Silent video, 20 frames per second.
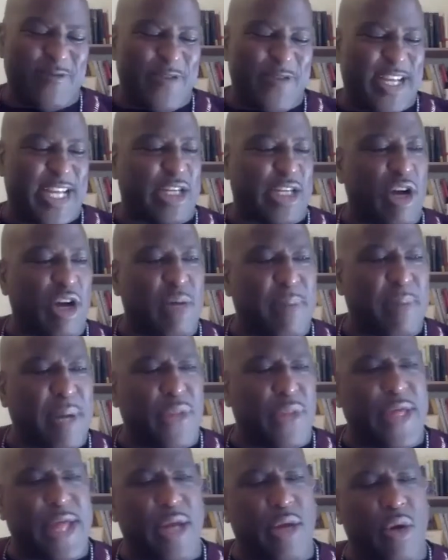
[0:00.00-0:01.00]
can talk about
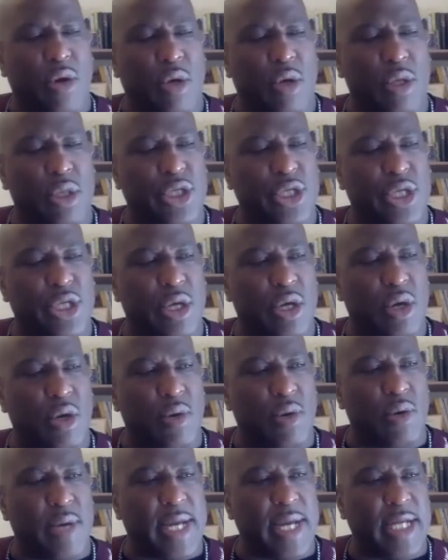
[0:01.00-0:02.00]
that also.
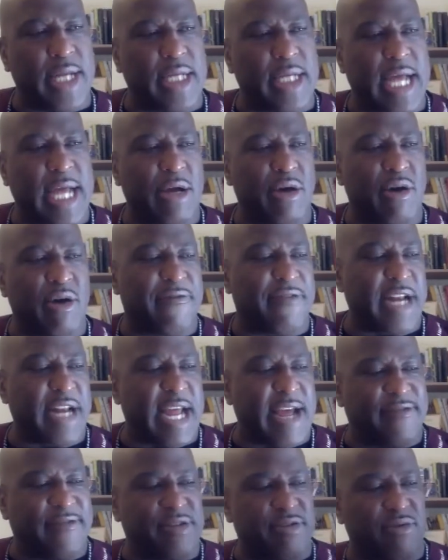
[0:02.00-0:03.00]
And I often
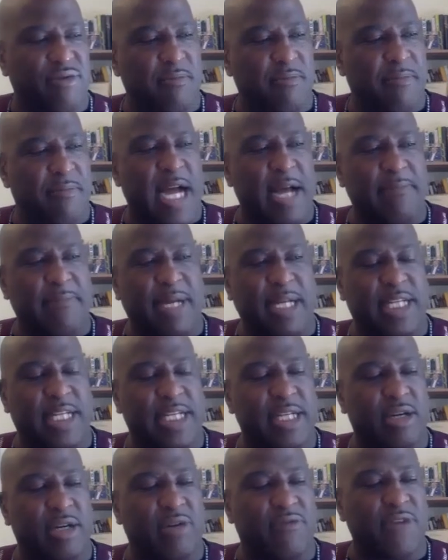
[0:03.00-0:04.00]
have to remind
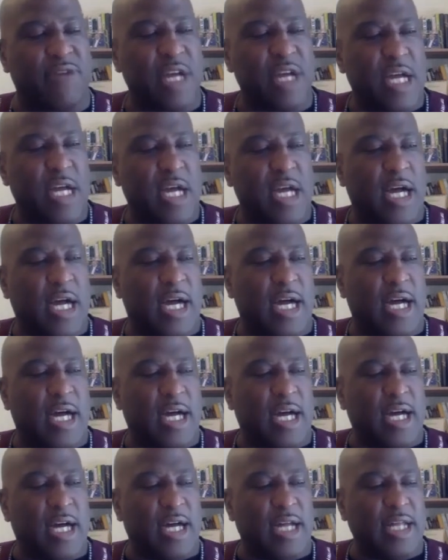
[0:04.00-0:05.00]
myself
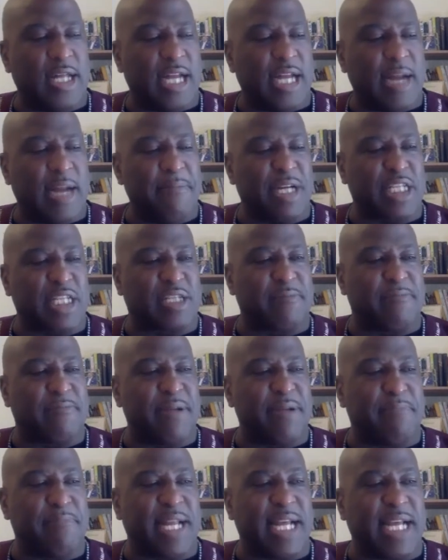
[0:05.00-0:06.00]
that I must have been
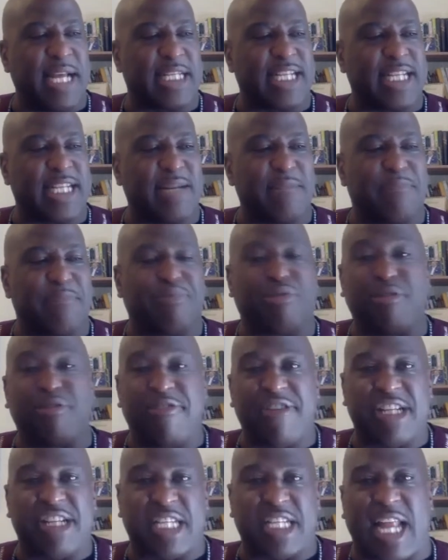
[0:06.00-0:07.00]
blessed in the
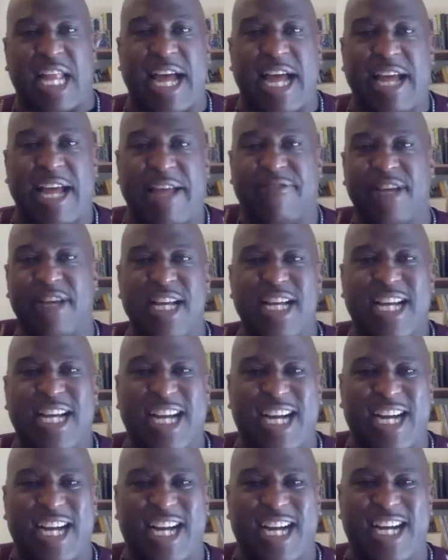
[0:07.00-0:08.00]
previous life
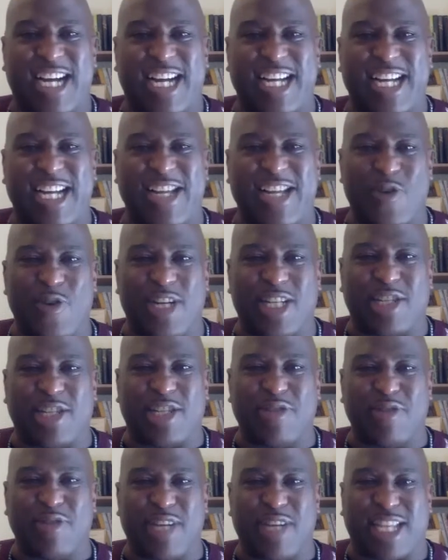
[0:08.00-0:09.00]
in order
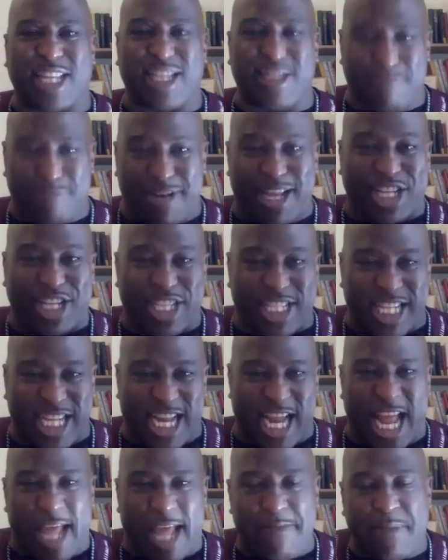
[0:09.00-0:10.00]
to get the blessings that
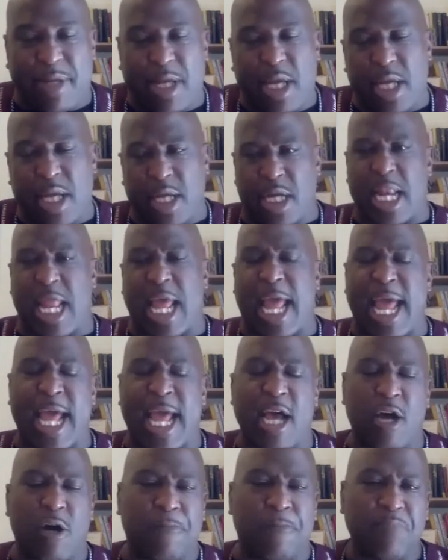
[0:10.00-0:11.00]
I am getting
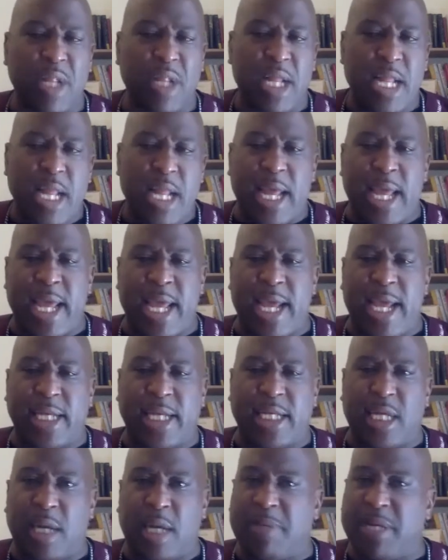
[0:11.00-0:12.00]
now. And
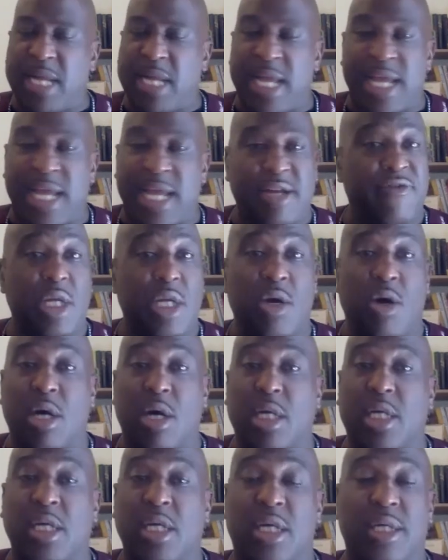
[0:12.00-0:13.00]
I'm a native New
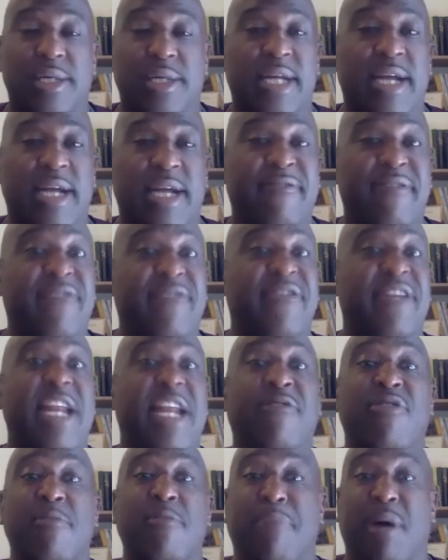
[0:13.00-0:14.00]
Yorker. I've lived in
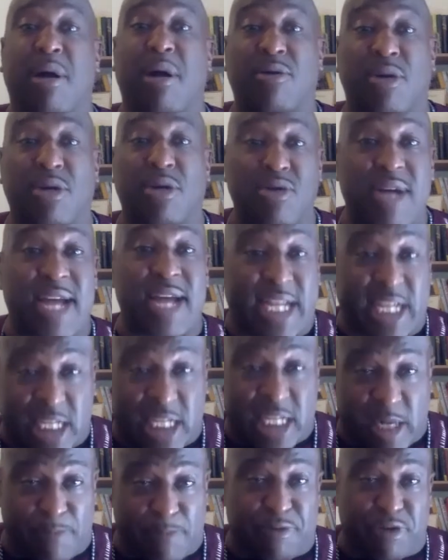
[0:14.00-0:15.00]
every borough
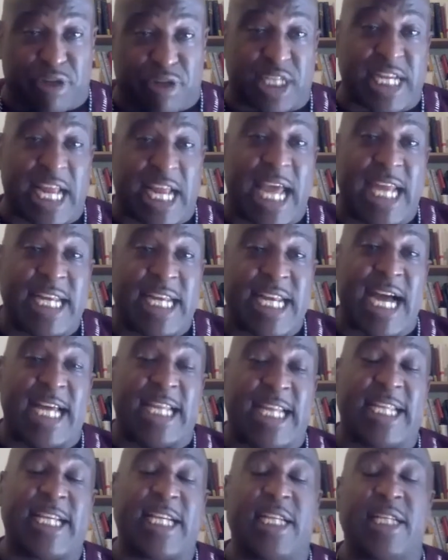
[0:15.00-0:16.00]
except for Staten
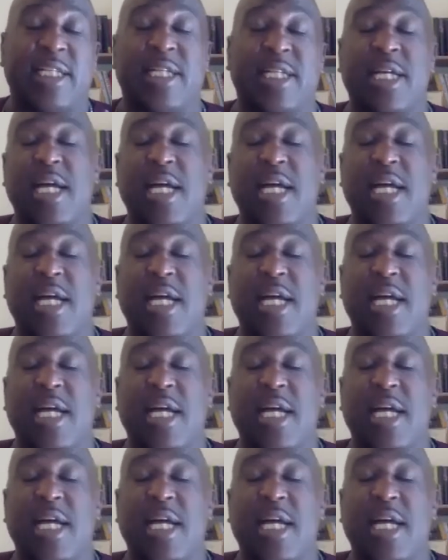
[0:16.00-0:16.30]
Island,